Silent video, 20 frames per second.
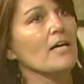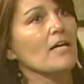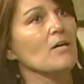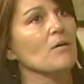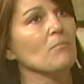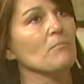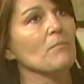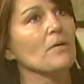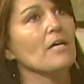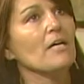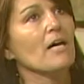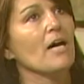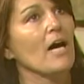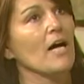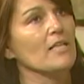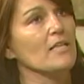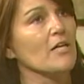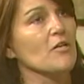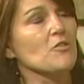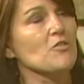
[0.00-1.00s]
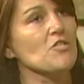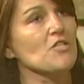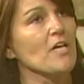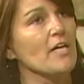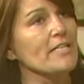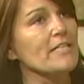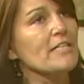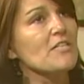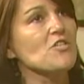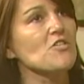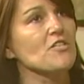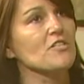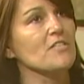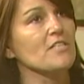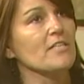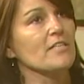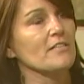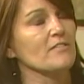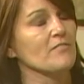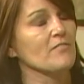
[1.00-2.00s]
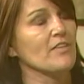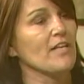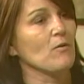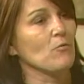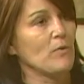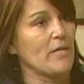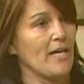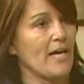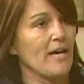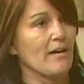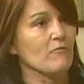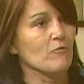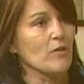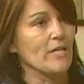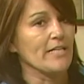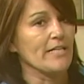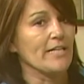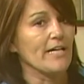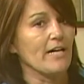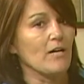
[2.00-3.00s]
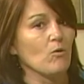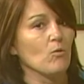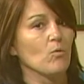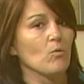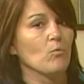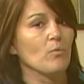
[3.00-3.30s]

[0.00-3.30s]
um, a large initiative that we have right now.